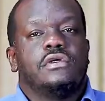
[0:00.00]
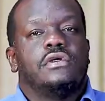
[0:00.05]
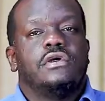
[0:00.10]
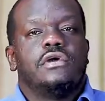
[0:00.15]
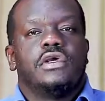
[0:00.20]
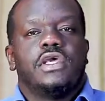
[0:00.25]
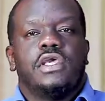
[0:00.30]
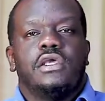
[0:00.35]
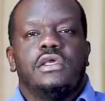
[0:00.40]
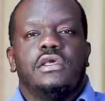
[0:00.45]

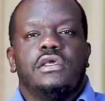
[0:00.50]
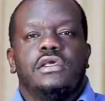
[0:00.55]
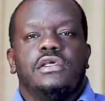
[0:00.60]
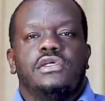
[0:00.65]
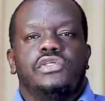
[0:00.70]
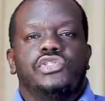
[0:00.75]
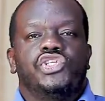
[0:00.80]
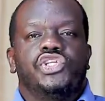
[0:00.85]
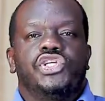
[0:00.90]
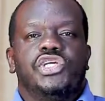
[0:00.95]
Okay,
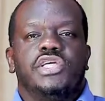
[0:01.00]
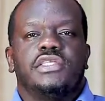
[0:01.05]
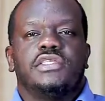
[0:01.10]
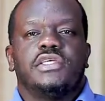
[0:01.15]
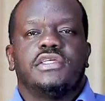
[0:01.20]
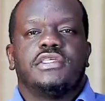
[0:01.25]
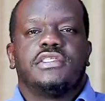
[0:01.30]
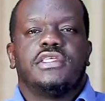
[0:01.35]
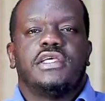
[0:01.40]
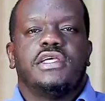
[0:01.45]

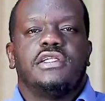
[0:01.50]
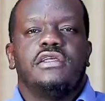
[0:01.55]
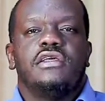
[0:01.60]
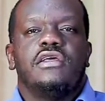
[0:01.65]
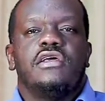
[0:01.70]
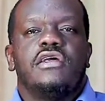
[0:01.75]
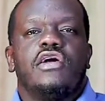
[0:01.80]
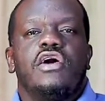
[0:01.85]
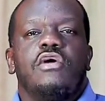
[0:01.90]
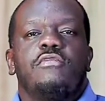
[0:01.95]
Jesus said,
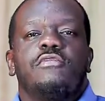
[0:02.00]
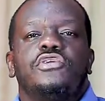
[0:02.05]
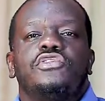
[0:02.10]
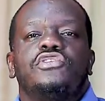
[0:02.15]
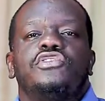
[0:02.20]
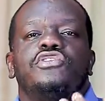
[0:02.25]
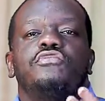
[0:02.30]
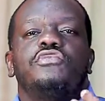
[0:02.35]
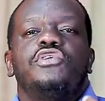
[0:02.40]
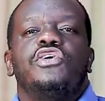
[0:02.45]
Come
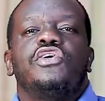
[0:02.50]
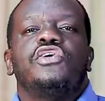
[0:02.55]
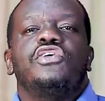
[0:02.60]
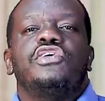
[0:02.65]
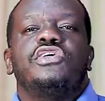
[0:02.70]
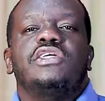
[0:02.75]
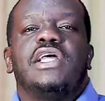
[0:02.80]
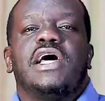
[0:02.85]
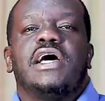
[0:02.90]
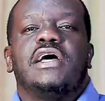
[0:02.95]
unto me, all
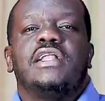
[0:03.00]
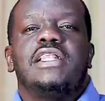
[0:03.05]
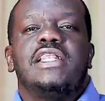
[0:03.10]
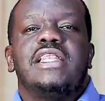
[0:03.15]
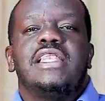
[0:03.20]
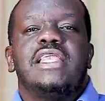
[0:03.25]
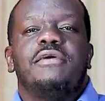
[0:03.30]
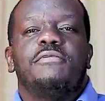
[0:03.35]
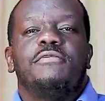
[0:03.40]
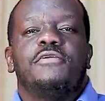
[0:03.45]
you that
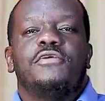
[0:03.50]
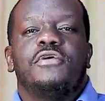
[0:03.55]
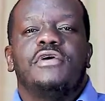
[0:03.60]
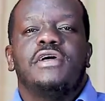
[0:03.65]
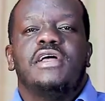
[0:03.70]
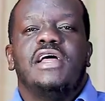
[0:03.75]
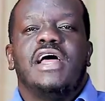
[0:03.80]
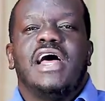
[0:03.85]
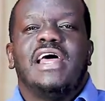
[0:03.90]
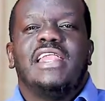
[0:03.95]
labor
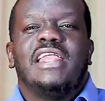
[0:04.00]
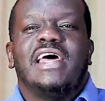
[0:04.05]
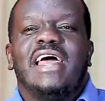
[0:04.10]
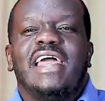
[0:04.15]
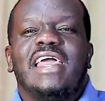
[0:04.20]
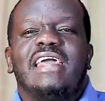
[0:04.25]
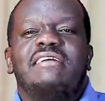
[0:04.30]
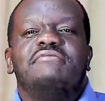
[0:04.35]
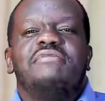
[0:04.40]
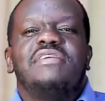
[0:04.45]
and are
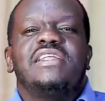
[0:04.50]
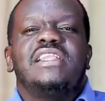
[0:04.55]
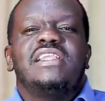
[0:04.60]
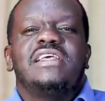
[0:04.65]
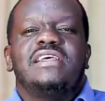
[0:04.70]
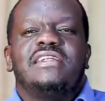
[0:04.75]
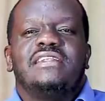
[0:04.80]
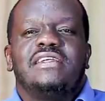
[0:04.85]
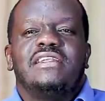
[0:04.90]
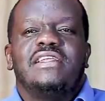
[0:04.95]
heavy
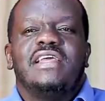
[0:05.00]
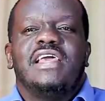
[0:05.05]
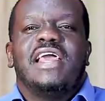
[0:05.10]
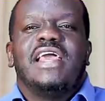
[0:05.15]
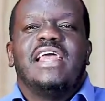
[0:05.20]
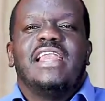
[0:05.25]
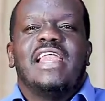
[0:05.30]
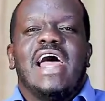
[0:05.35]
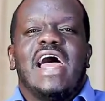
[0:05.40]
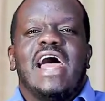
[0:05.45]
laden,
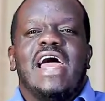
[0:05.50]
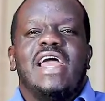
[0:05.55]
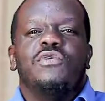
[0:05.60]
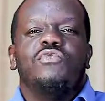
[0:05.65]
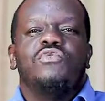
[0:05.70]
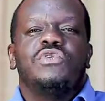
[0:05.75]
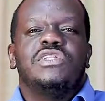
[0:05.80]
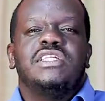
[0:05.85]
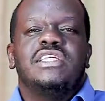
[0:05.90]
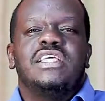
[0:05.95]
and I
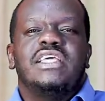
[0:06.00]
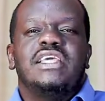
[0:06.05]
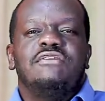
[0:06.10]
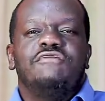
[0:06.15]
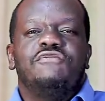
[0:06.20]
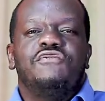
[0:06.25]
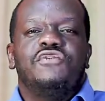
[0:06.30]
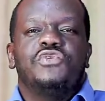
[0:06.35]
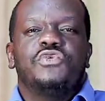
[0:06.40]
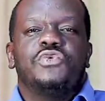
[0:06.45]
will
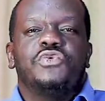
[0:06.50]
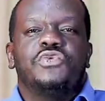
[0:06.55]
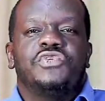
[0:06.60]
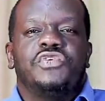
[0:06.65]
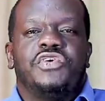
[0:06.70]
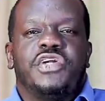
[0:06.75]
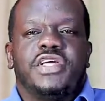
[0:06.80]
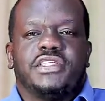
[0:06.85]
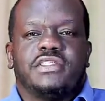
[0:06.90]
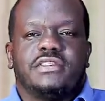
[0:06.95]
give you
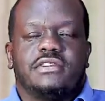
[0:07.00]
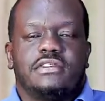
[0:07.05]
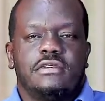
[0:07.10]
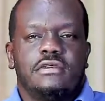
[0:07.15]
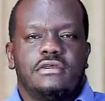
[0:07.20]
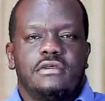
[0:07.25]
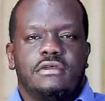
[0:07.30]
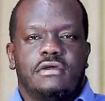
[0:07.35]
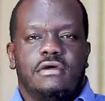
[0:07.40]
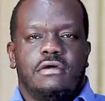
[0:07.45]
rest.
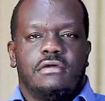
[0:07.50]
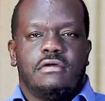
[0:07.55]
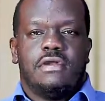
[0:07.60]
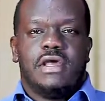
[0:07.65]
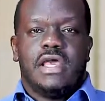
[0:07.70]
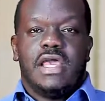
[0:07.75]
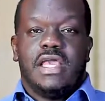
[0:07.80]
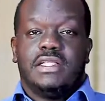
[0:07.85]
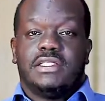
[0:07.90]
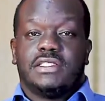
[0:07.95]
All
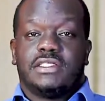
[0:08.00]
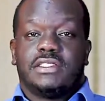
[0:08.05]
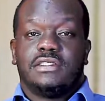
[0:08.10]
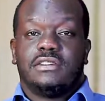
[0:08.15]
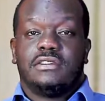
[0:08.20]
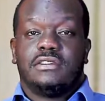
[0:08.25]
right?